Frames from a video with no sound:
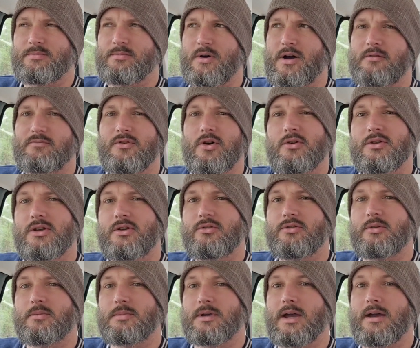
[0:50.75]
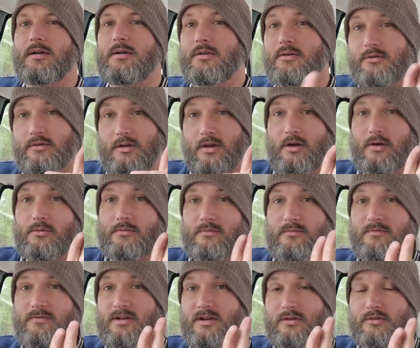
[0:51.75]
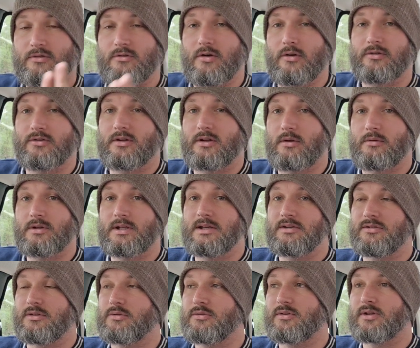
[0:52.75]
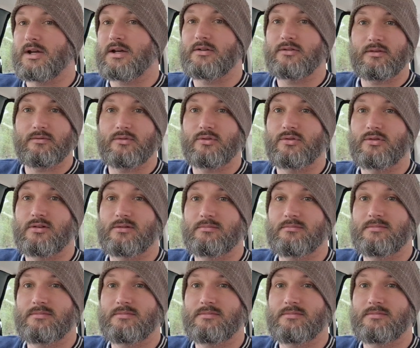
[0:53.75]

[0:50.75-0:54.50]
But I've not used them yet, so fingers crossed I don't need to today because I've just